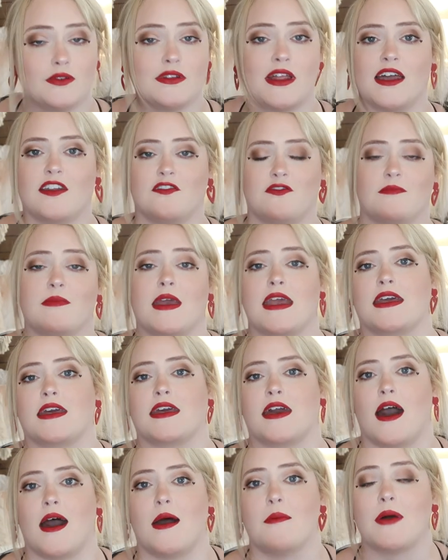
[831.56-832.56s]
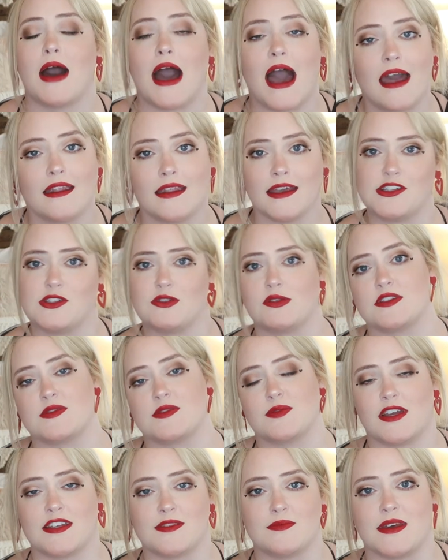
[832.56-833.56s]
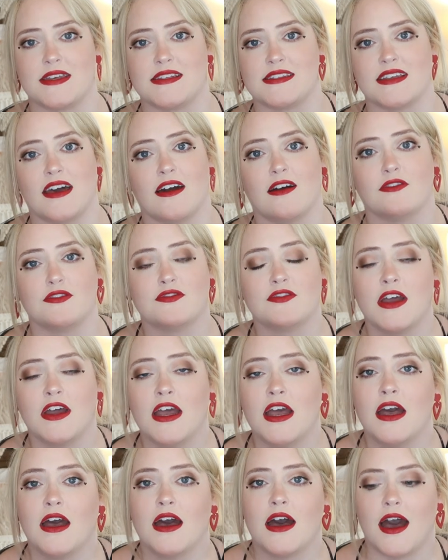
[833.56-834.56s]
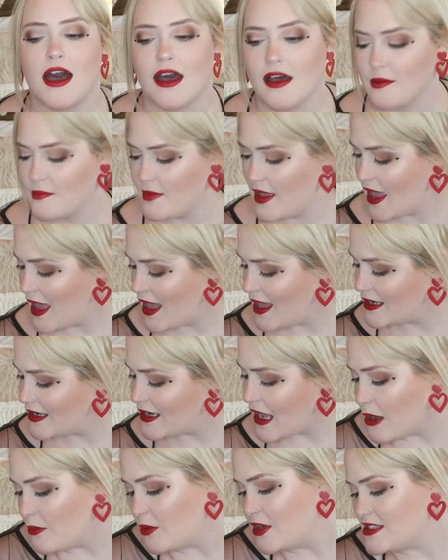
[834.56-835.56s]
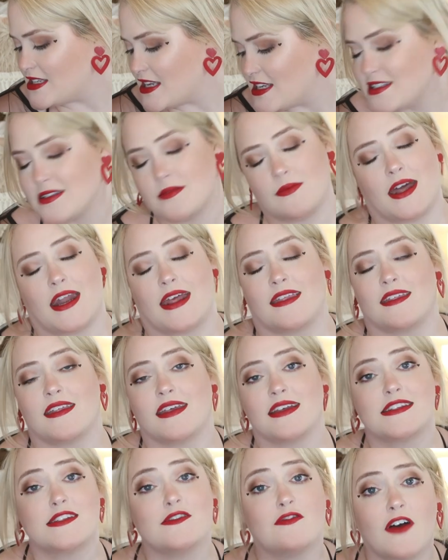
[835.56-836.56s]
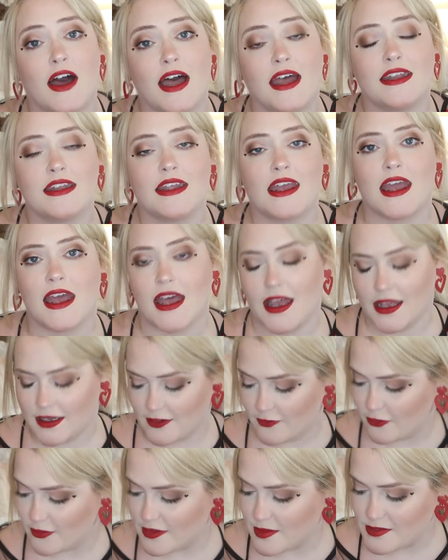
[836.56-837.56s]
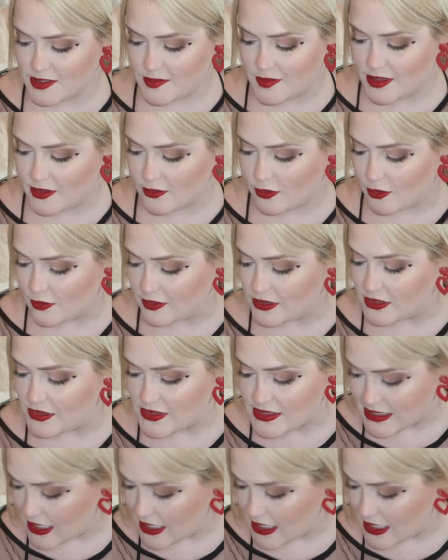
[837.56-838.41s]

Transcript: do a lot of makeup. I like to express myself, and I want to teach them that. I think it's fun, and for them to be their own little